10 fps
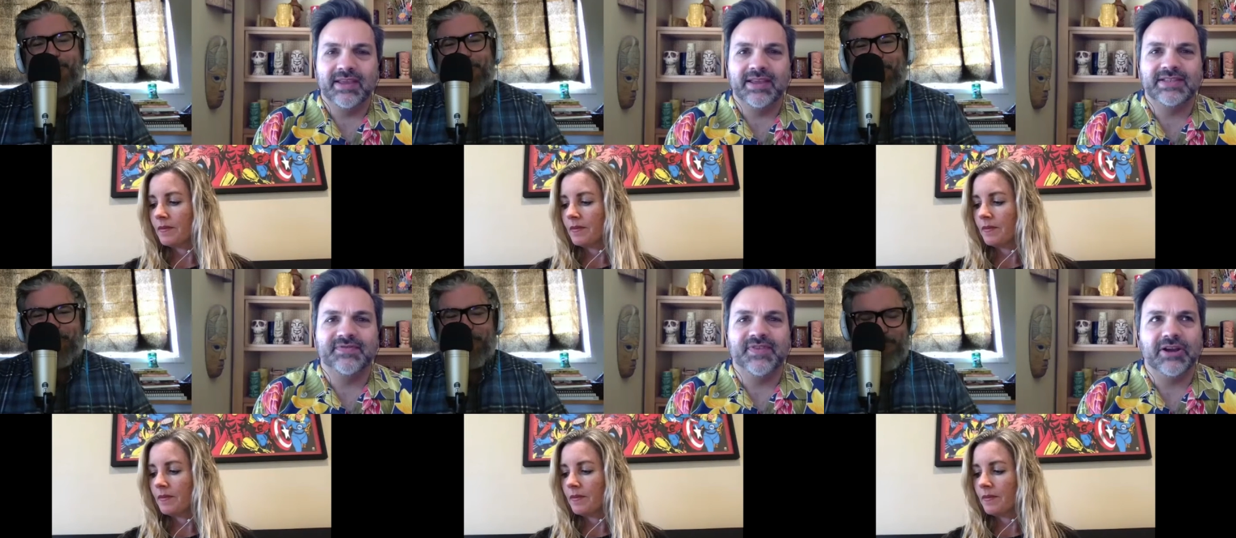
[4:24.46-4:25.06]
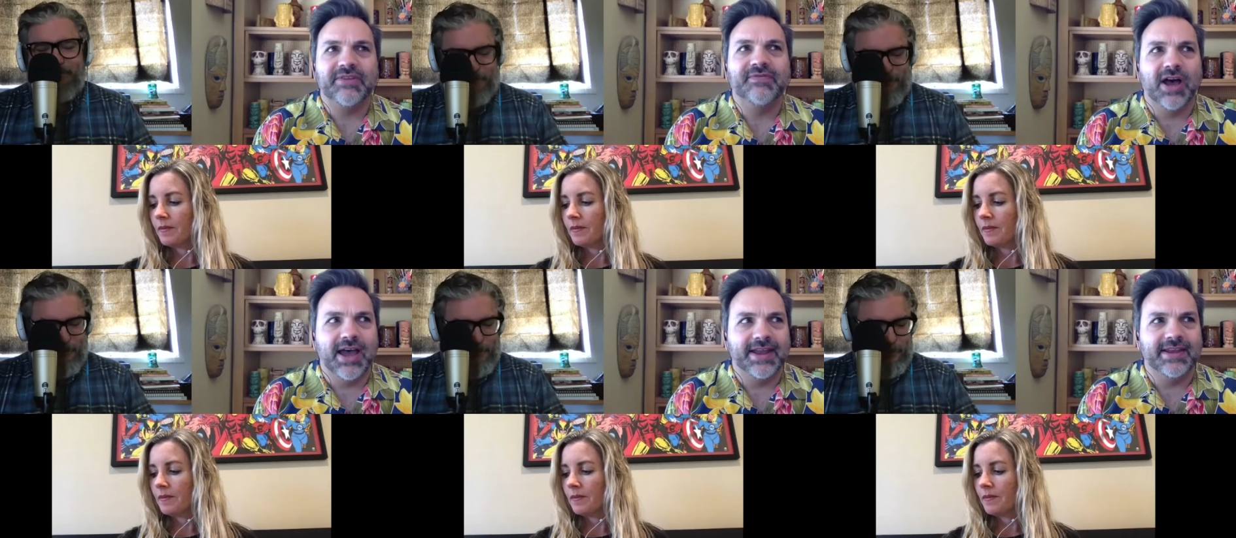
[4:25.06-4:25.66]
Speaker 1: it's very
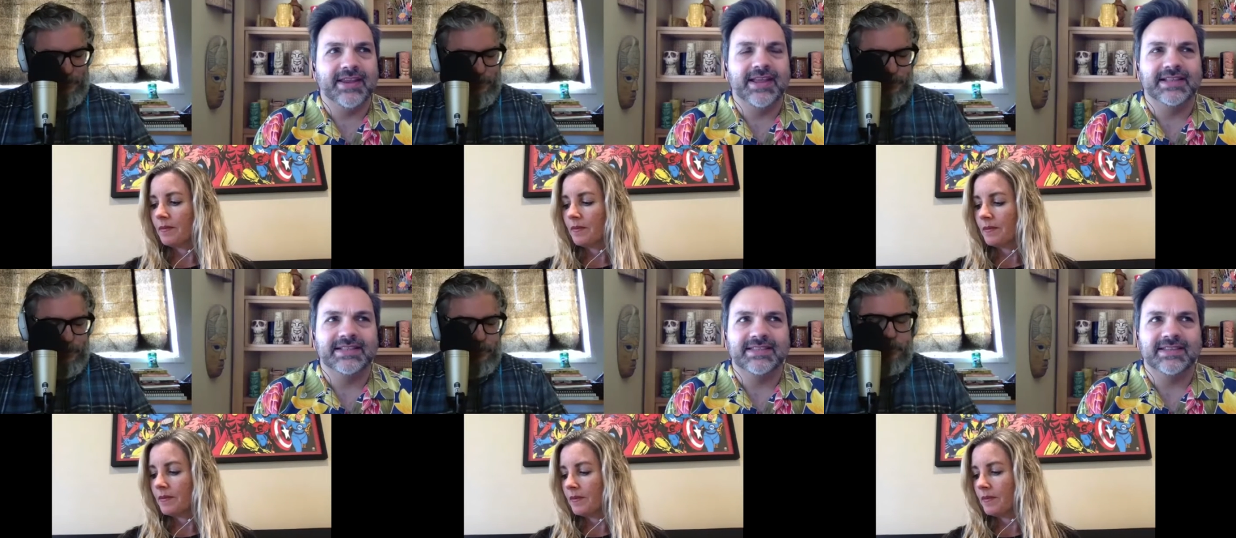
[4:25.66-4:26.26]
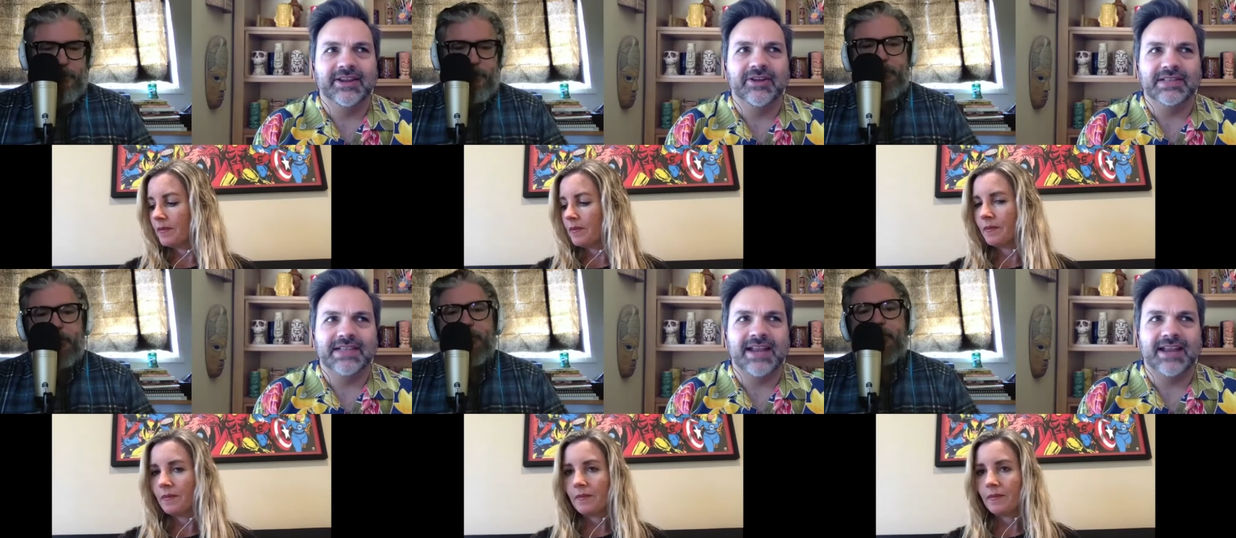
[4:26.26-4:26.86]
fun. It's you know, it's
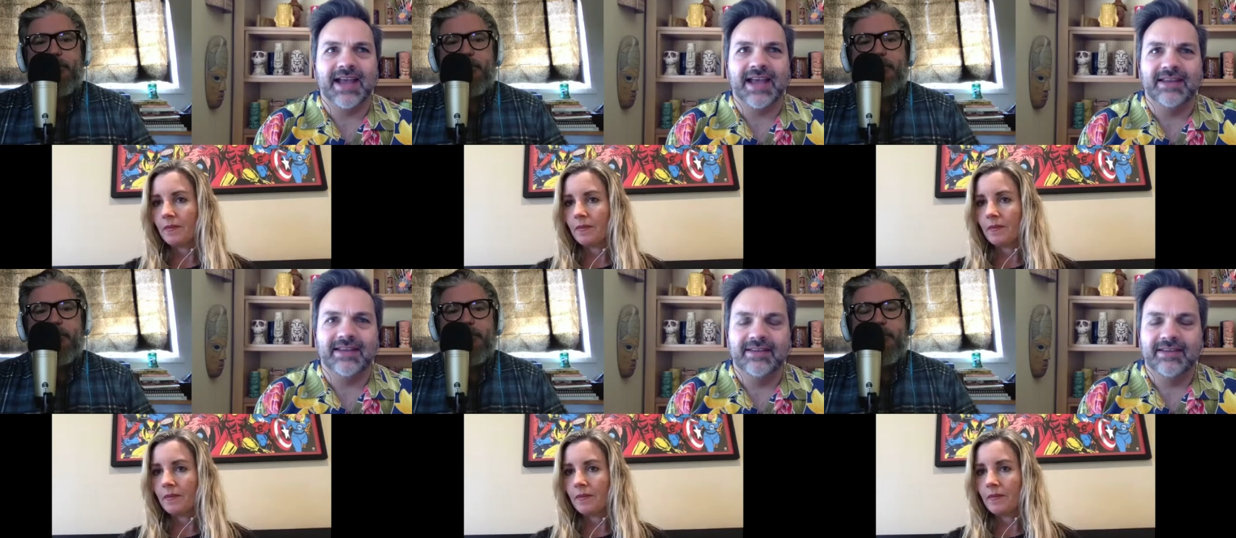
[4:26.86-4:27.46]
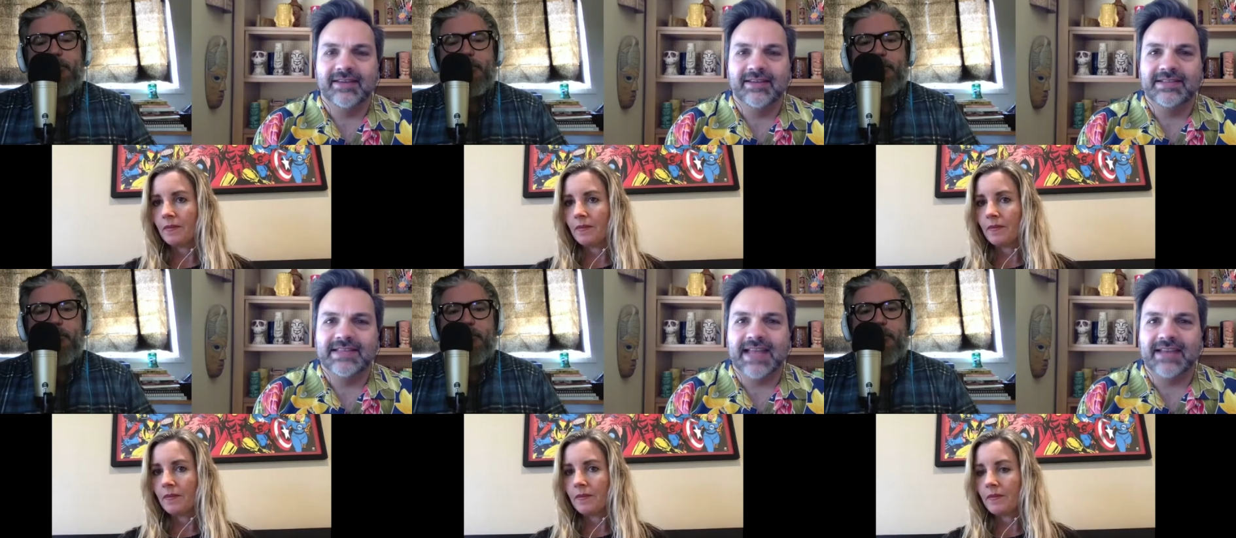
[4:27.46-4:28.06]
kind of got
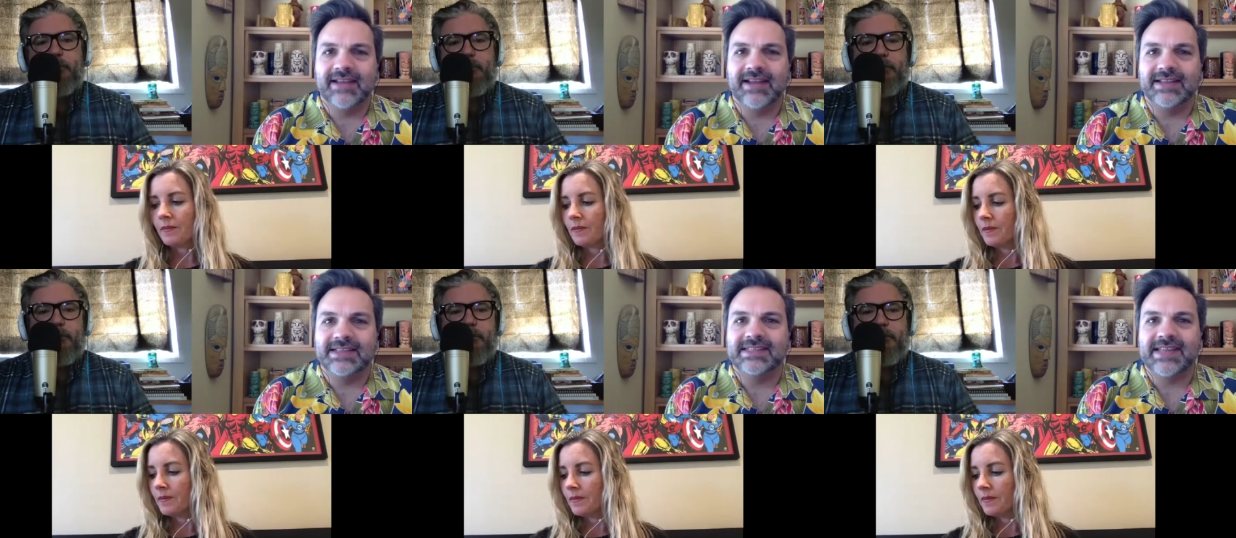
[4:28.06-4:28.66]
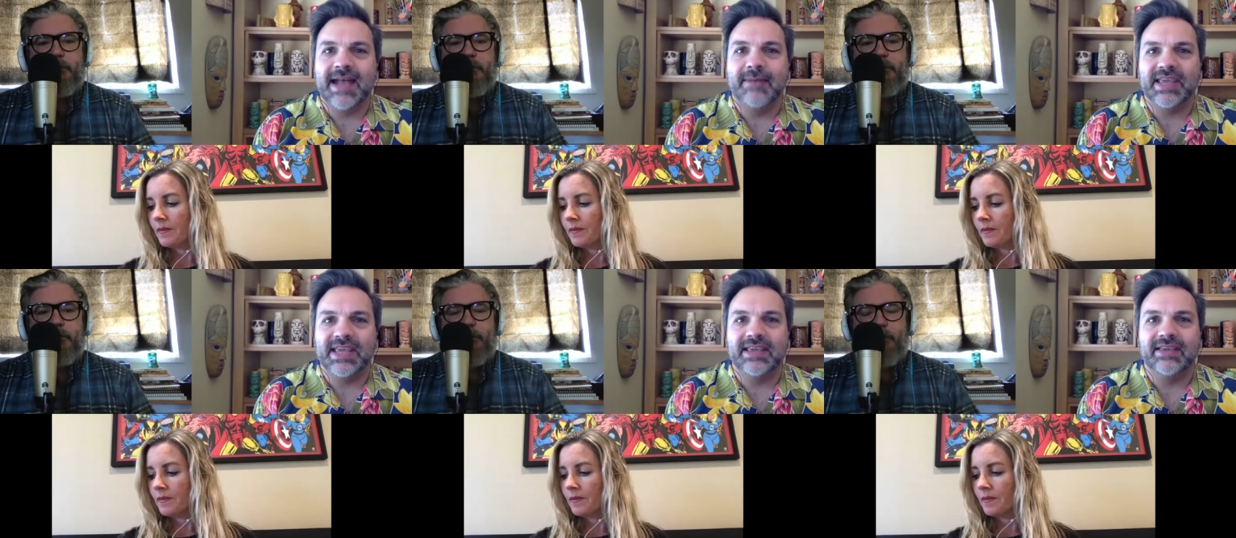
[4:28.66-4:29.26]
that kind of
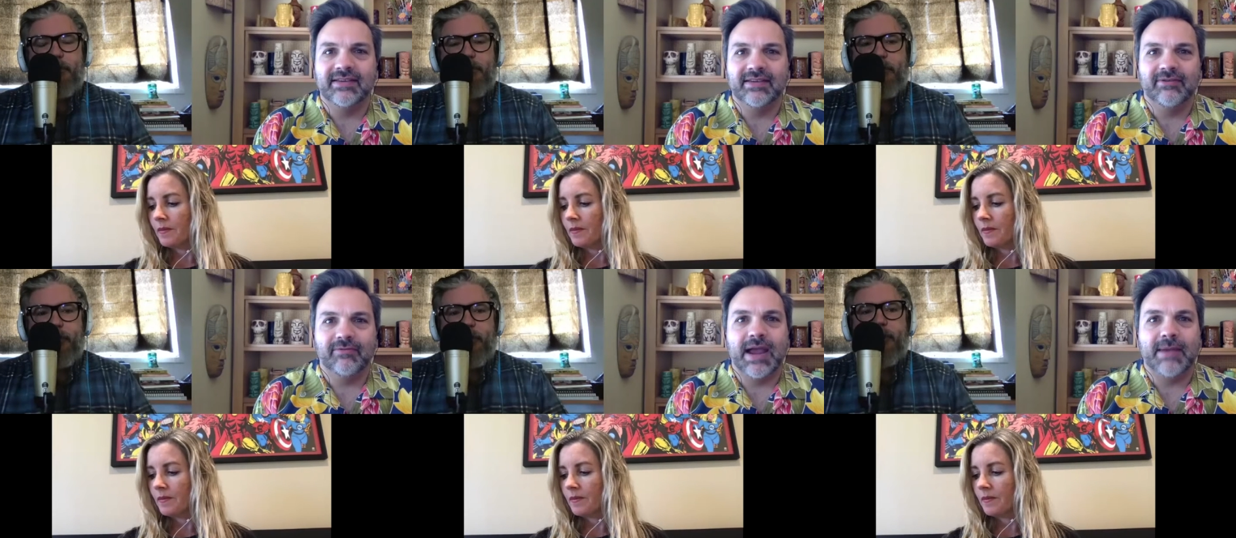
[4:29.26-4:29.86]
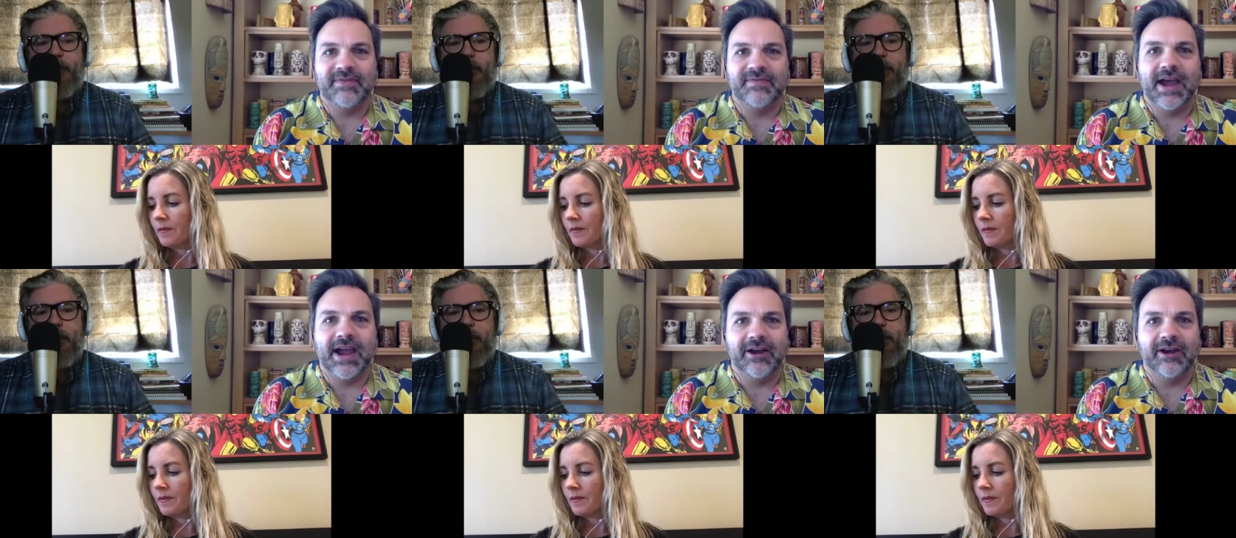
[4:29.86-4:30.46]
snappy, rapid
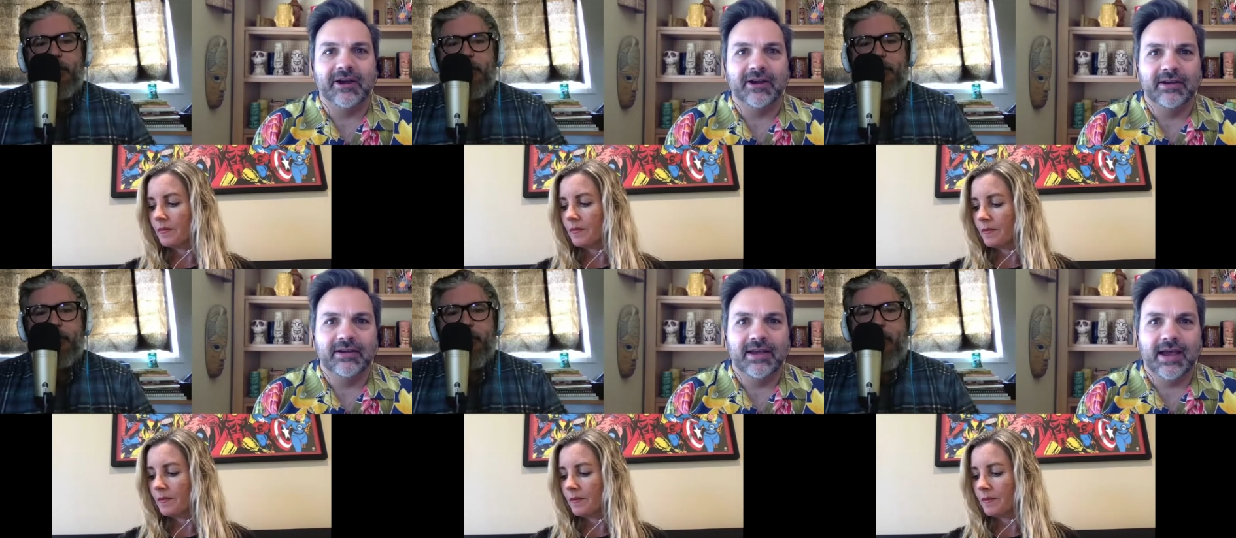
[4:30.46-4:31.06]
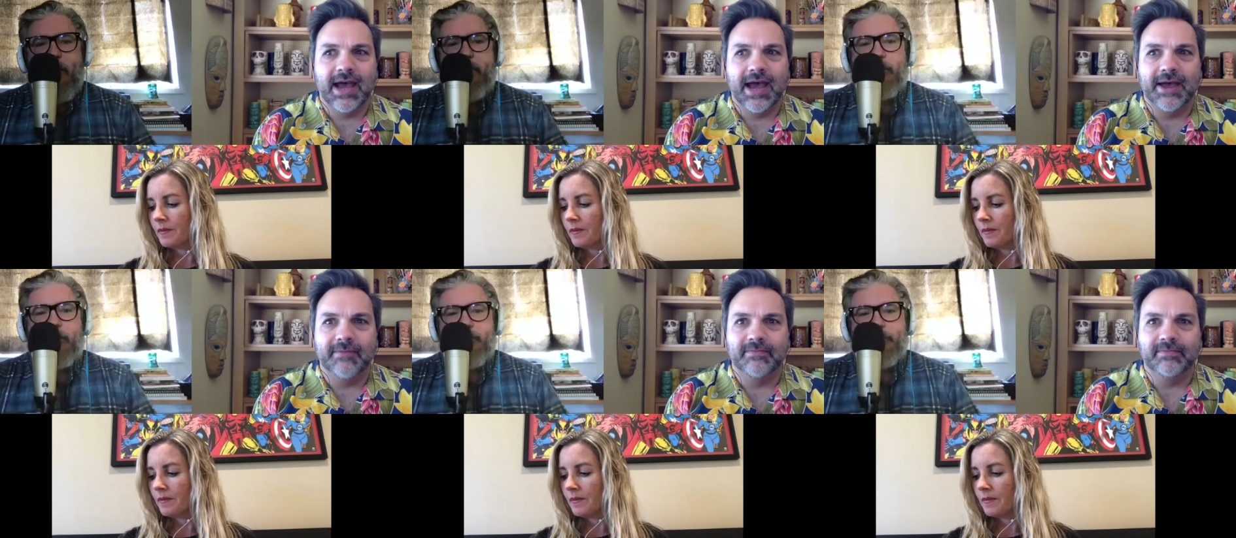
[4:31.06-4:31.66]
fire, um,